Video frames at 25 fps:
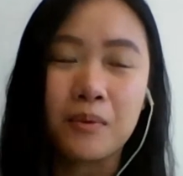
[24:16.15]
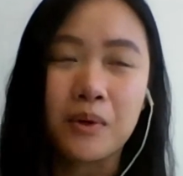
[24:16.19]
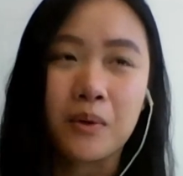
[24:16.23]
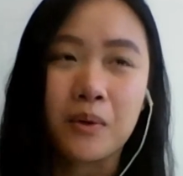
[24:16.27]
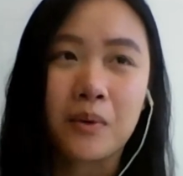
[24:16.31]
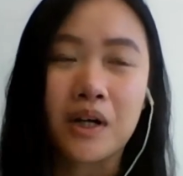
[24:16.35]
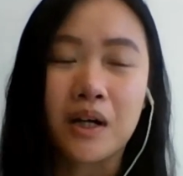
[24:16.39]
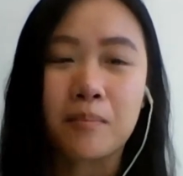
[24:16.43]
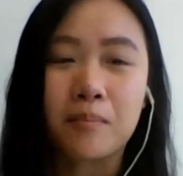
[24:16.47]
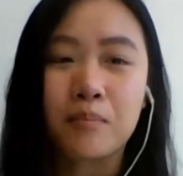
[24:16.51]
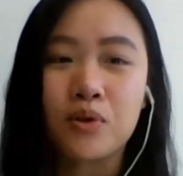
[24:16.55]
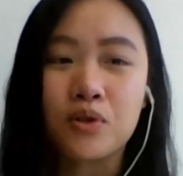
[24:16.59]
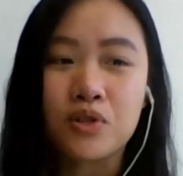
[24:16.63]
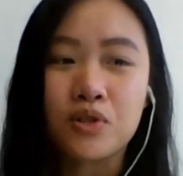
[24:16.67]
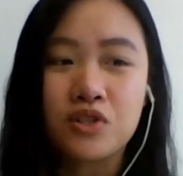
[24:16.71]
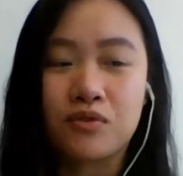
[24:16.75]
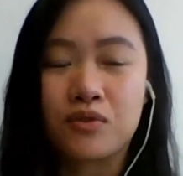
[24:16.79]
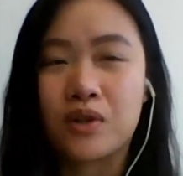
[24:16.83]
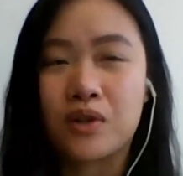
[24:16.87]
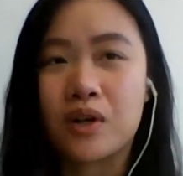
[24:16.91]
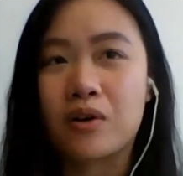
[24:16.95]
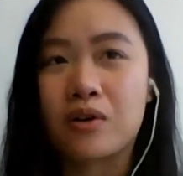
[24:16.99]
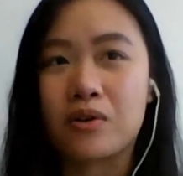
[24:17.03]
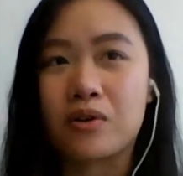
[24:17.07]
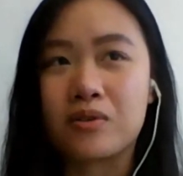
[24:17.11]
We want to push
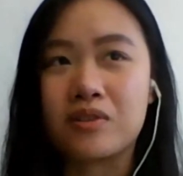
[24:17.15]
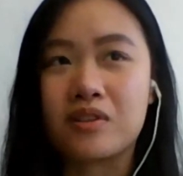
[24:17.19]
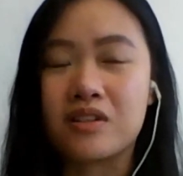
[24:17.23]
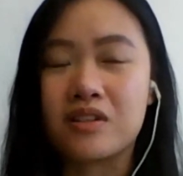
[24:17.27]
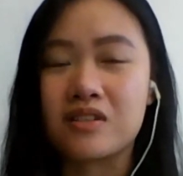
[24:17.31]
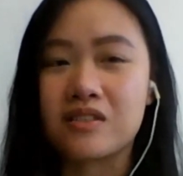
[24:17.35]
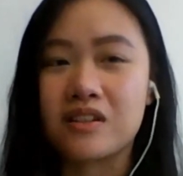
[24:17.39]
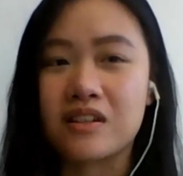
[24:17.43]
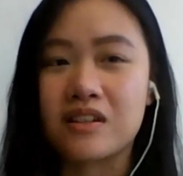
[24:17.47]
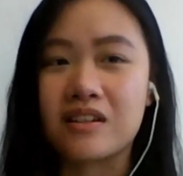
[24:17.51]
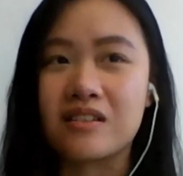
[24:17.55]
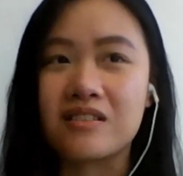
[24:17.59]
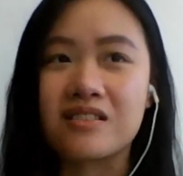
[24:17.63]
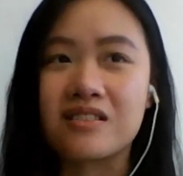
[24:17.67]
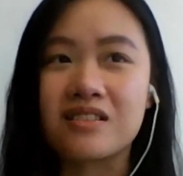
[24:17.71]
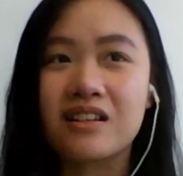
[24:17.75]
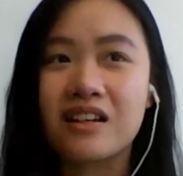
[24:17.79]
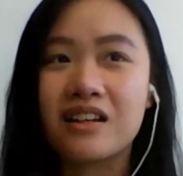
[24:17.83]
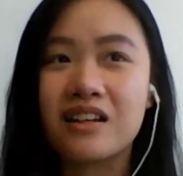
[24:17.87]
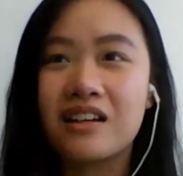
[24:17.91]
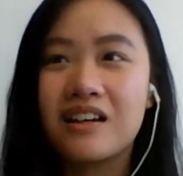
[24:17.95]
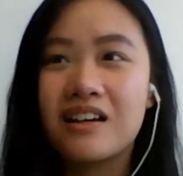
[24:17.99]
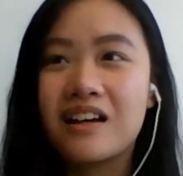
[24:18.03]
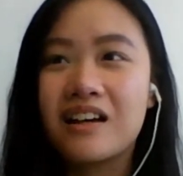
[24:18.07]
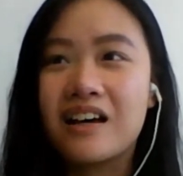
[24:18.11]
for our own designs,
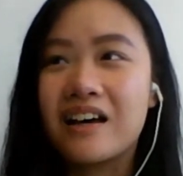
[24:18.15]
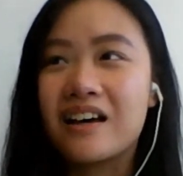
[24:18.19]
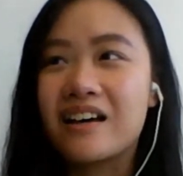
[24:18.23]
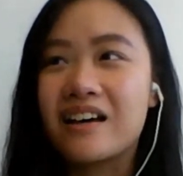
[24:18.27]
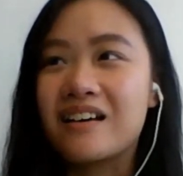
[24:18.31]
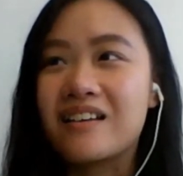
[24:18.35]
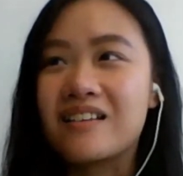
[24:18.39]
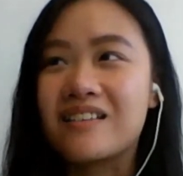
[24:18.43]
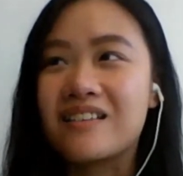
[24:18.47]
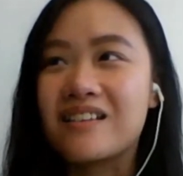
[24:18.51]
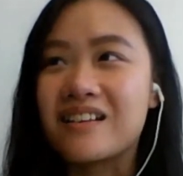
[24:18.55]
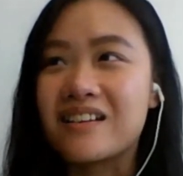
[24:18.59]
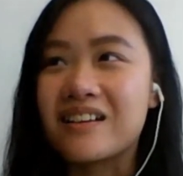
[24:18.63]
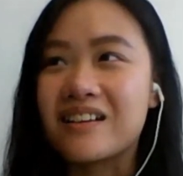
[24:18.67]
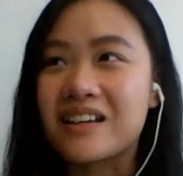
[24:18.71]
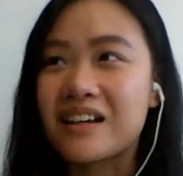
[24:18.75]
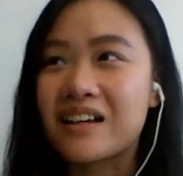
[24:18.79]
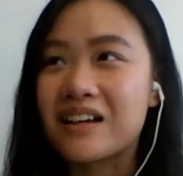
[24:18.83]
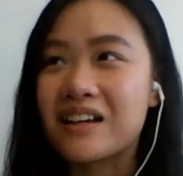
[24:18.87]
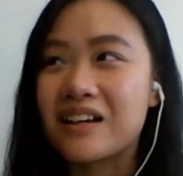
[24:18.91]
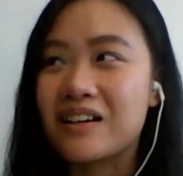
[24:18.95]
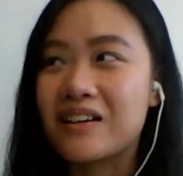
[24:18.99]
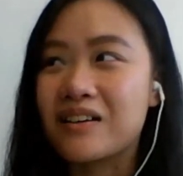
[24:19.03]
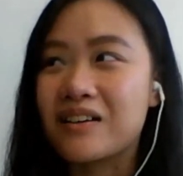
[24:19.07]
and like